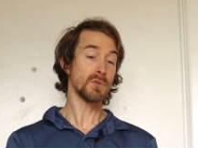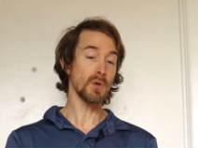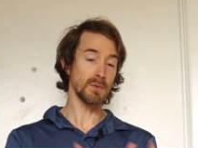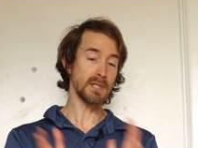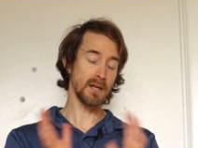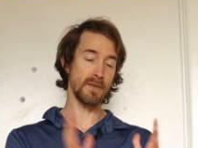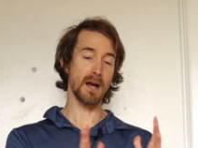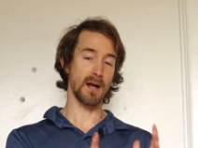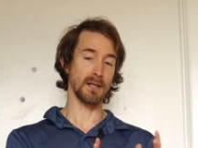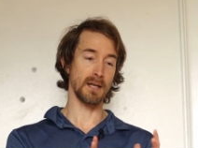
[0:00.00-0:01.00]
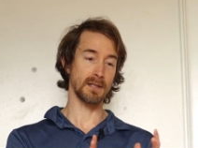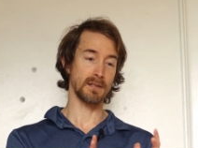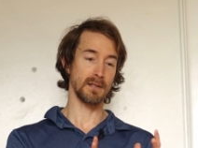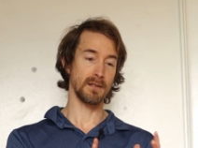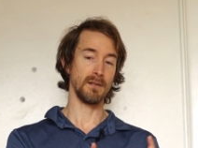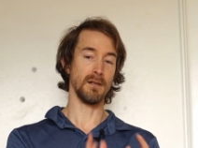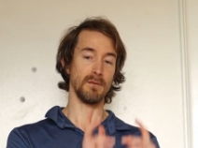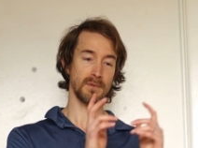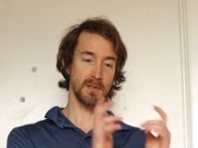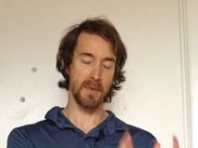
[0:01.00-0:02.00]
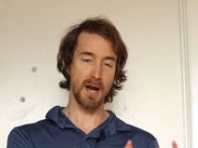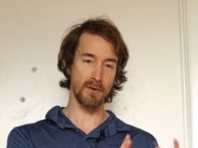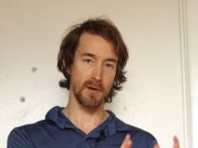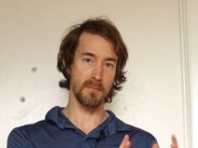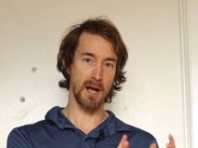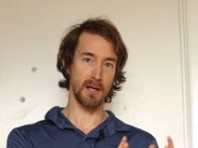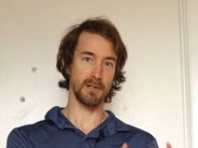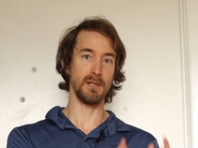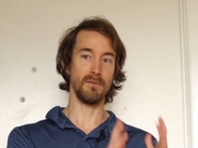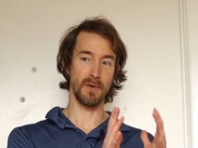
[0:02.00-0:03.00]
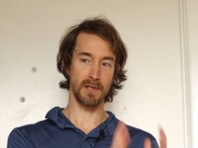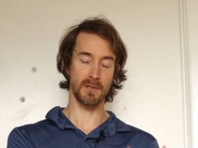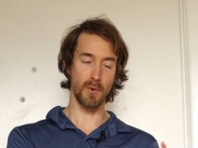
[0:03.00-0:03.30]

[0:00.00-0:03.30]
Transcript: So to give that context, some background in biology, very